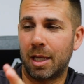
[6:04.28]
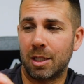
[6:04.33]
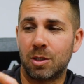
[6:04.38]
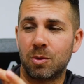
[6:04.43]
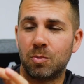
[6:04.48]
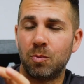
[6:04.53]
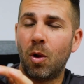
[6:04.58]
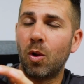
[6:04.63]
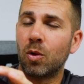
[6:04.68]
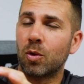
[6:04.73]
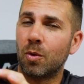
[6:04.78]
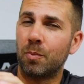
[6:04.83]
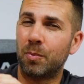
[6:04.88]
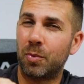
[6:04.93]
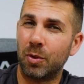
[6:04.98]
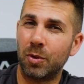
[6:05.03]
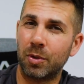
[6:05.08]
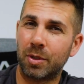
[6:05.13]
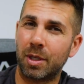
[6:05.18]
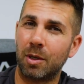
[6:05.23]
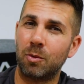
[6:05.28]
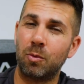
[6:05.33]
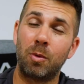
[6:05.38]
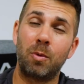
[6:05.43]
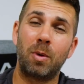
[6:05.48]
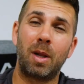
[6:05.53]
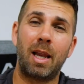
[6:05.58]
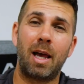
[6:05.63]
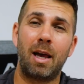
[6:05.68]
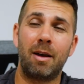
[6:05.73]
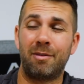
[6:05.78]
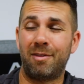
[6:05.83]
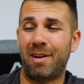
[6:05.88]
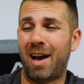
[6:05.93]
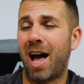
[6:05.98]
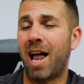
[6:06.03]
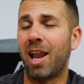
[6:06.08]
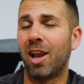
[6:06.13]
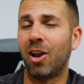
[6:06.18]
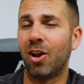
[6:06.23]
a small computer, we will have
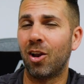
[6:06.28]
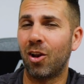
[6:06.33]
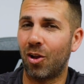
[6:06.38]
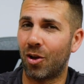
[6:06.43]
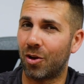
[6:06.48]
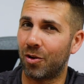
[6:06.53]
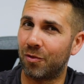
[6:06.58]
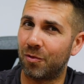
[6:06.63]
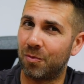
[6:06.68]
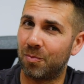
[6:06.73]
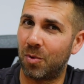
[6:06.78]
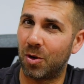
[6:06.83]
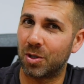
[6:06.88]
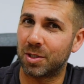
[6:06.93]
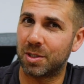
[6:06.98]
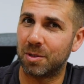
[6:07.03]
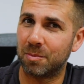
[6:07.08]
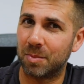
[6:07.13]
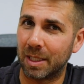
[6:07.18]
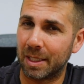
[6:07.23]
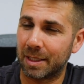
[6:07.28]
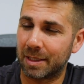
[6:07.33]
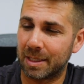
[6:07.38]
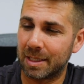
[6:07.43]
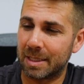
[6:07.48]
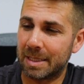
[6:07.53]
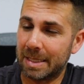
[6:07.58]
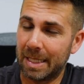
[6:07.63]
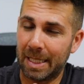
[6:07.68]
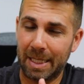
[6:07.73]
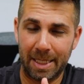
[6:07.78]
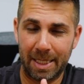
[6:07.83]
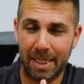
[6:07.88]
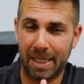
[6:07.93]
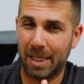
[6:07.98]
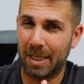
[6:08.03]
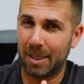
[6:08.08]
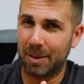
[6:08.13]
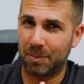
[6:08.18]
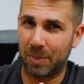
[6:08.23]
a lot of possibilities.
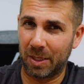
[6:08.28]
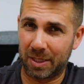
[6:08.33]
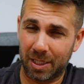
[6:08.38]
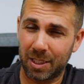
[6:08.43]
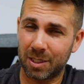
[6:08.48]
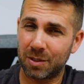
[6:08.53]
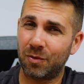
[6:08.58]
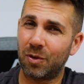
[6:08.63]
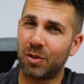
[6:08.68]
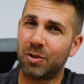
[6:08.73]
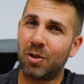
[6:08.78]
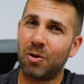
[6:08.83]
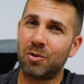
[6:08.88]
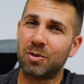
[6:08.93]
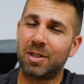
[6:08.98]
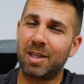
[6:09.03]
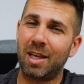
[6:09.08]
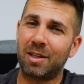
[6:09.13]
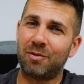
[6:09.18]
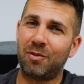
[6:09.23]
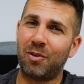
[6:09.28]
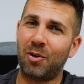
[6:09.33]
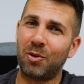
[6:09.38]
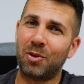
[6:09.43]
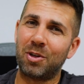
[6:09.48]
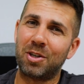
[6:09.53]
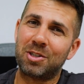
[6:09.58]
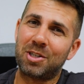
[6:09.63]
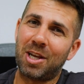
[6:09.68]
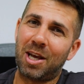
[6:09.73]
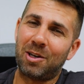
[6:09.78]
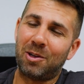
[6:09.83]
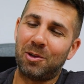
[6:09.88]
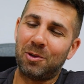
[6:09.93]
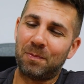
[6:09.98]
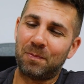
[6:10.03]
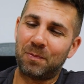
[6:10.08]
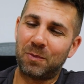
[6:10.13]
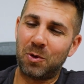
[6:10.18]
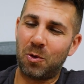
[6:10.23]
But this for those that follow the
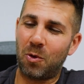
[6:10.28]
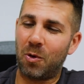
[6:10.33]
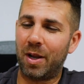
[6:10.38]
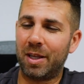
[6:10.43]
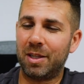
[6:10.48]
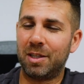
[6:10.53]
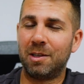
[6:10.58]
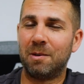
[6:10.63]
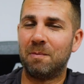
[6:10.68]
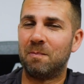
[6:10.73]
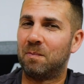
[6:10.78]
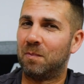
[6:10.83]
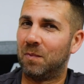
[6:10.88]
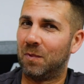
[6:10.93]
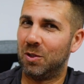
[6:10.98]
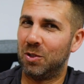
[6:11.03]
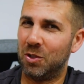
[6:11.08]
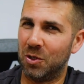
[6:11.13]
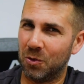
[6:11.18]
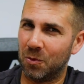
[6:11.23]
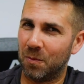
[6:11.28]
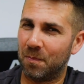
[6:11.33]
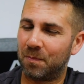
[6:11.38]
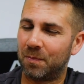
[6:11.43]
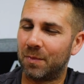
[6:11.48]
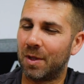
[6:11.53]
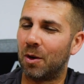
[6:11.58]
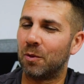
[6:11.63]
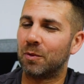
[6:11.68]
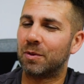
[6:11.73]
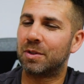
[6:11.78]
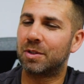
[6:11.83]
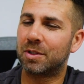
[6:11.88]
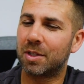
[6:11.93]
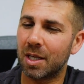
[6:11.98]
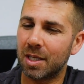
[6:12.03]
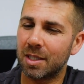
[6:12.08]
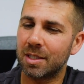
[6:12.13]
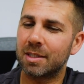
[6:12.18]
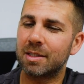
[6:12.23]
channel, you already new. Now,
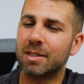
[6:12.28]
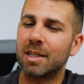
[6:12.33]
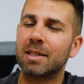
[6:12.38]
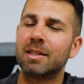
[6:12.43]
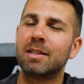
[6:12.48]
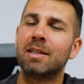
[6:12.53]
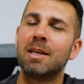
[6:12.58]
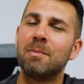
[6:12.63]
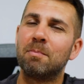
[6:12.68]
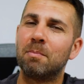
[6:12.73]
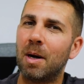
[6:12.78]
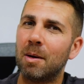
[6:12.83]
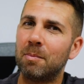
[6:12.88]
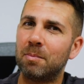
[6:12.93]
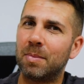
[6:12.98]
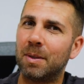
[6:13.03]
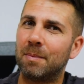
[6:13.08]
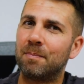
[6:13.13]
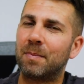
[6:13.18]
does it keep up?